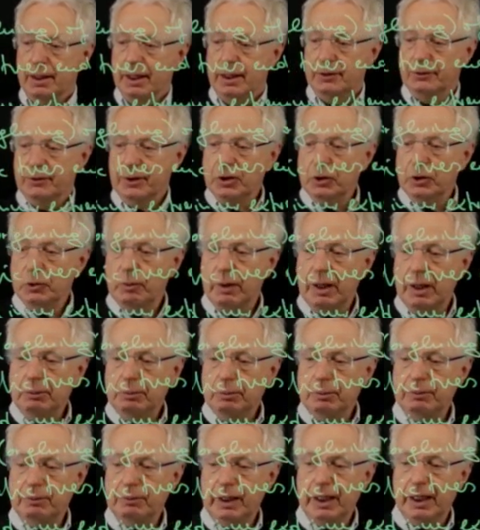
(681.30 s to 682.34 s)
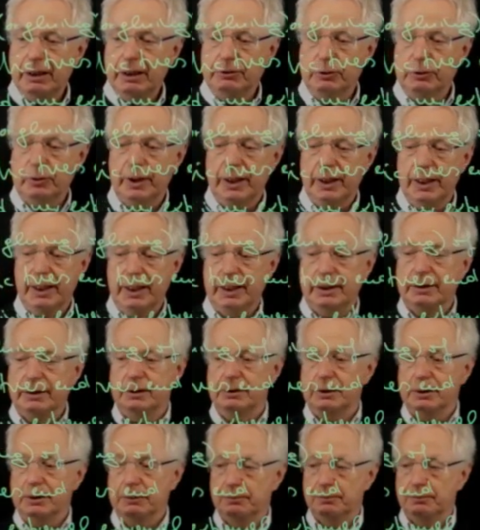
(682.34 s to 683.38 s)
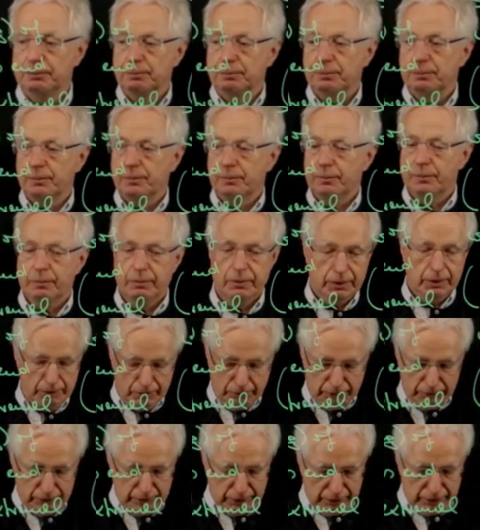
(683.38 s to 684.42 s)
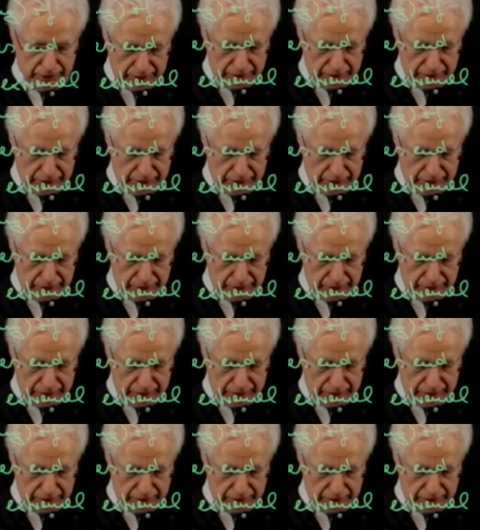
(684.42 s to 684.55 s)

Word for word: And that's why we will have to add, no?